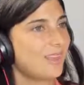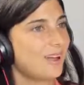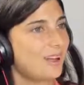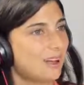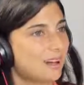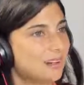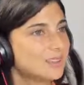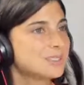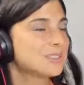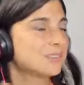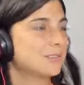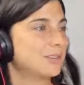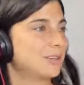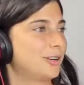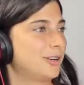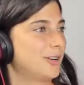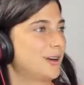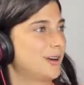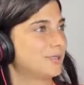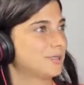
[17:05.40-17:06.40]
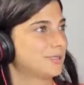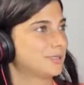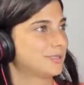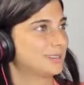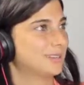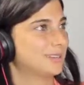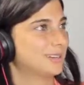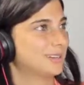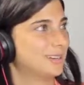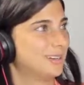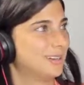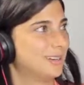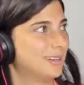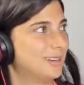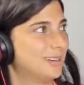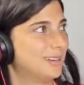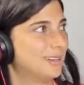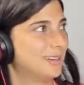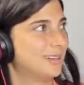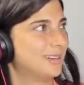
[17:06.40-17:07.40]
"I'll deliver to your house."
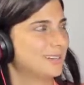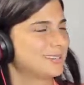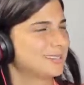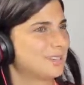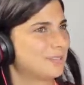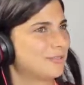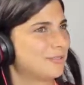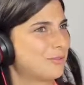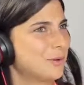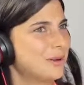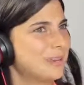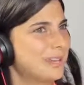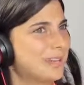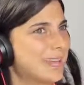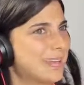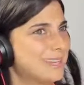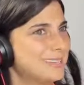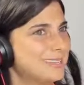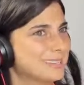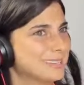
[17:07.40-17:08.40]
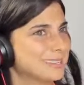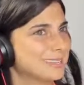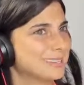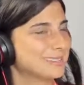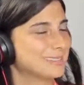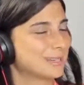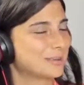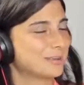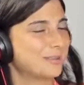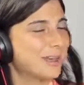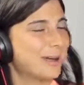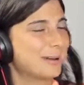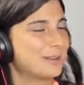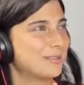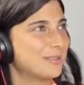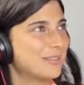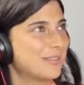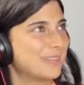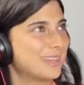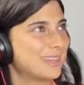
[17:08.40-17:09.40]
And I was like, 40 cases? Like, without
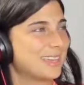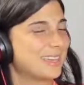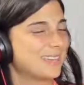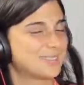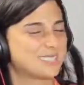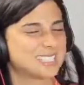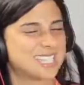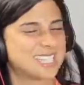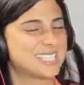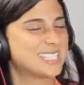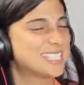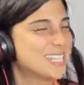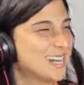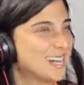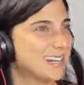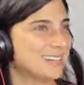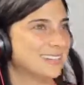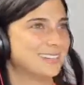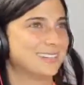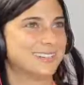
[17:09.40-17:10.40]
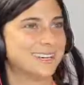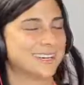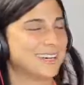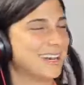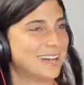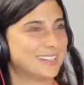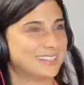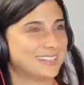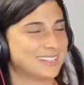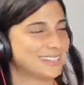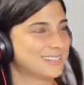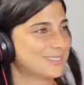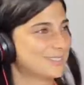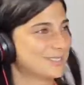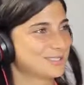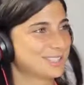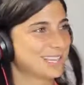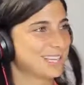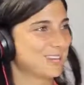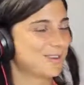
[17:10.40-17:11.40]
even thinking, I was like, "Done. I got this." So
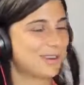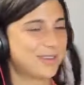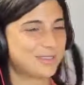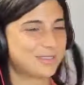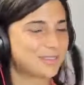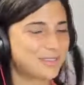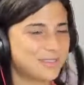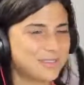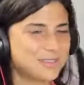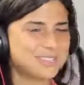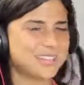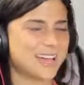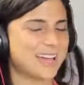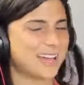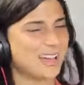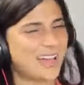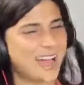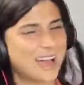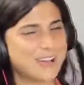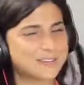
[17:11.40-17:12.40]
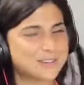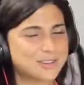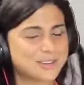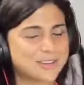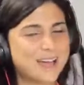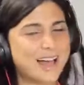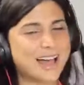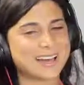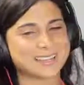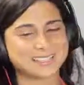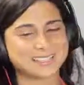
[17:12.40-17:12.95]
I was like, "All right, Thursday after class,